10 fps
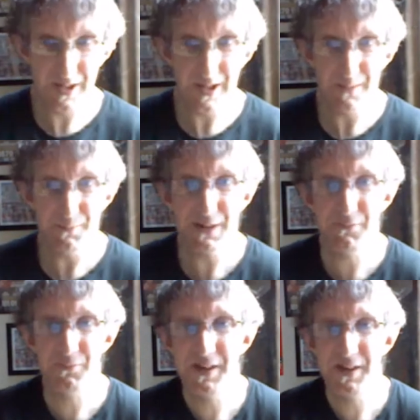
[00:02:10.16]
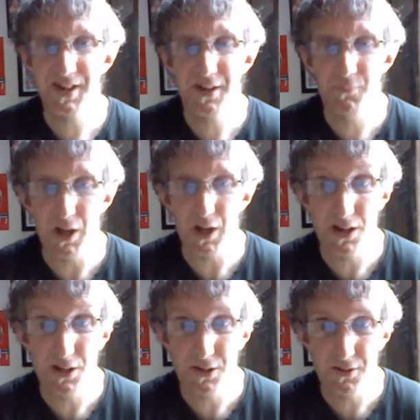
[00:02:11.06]
Bear with me a second while I
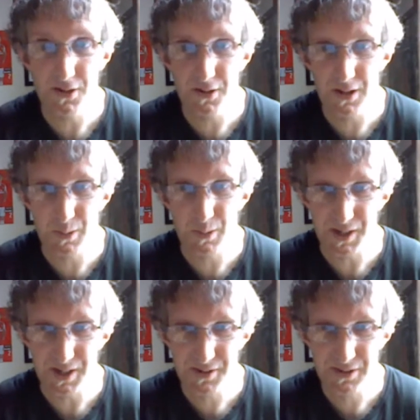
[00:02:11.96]
open it.